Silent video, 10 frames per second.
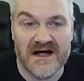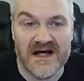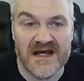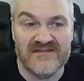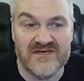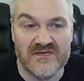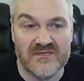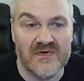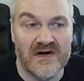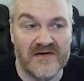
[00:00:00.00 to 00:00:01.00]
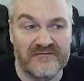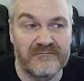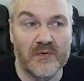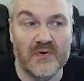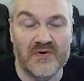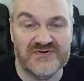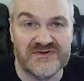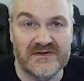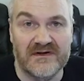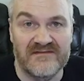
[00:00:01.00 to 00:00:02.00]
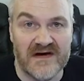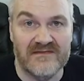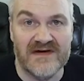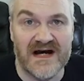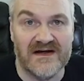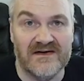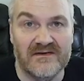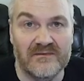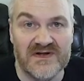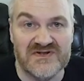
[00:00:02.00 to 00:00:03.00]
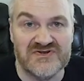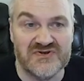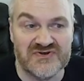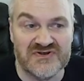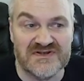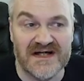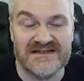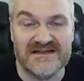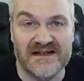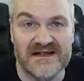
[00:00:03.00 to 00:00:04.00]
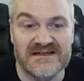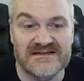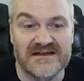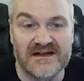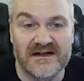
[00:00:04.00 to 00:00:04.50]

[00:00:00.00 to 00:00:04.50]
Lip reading: if you have bought a variac which doesn't isolate,